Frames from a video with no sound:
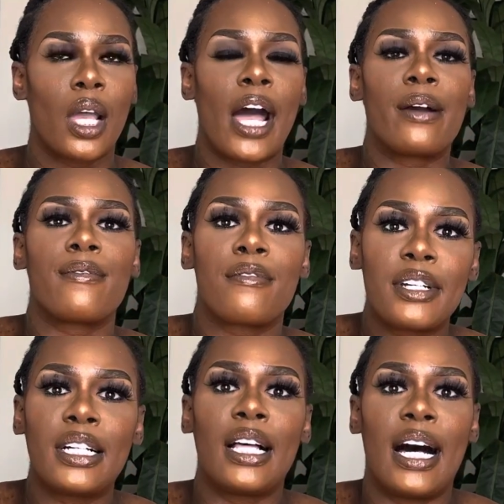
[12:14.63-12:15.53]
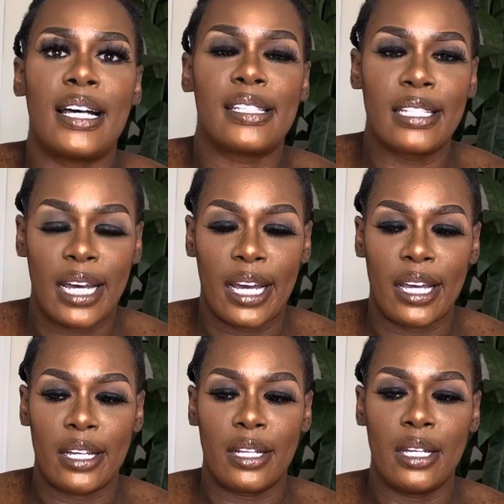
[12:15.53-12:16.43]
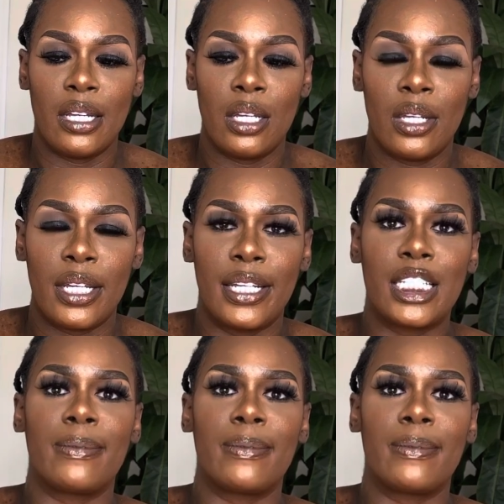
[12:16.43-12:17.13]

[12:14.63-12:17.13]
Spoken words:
I realized that it's